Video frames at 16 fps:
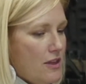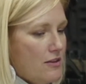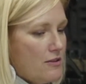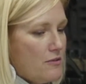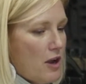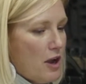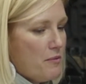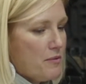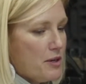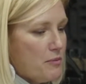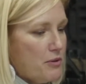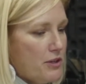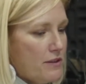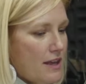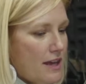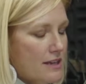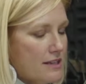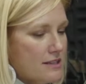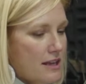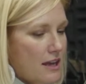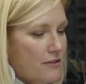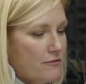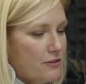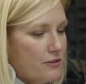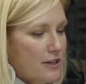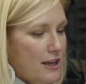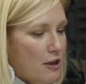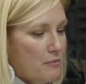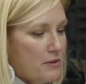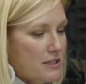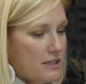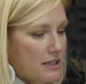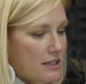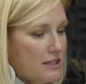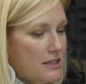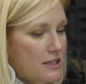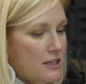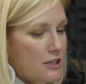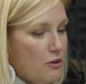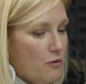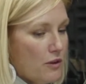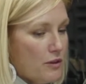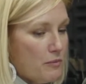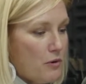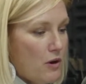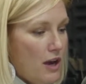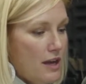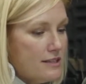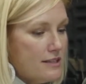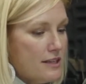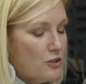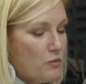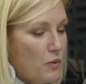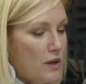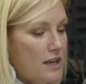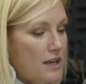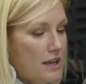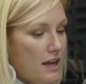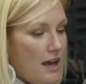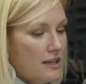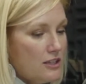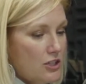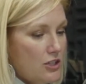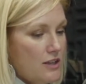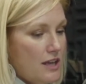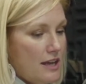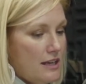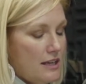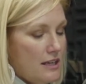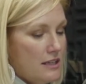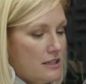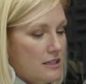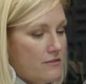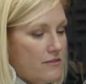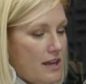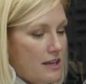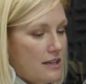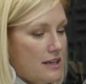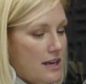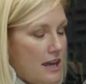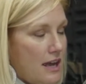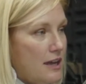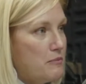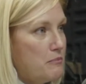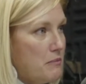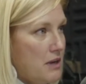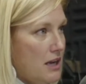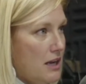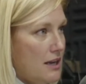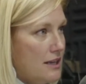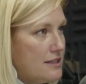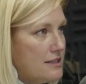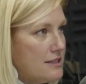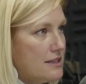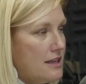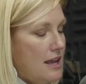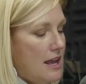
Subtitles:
I'm going to put that aside for now, but to continue on the process, we got to that end of that 9 months